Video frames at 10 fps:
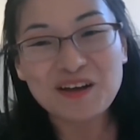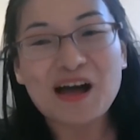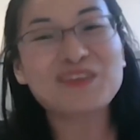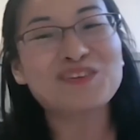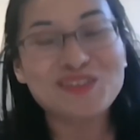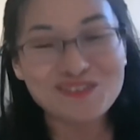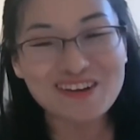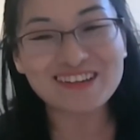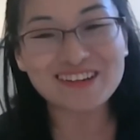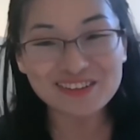I don't know
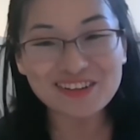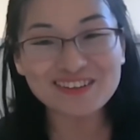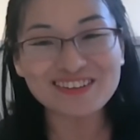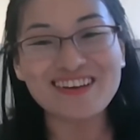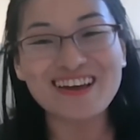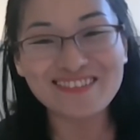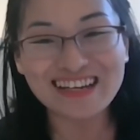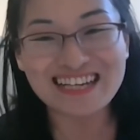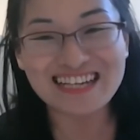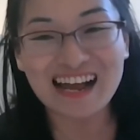whether you know that
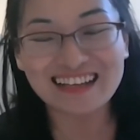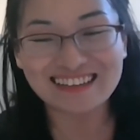WeChat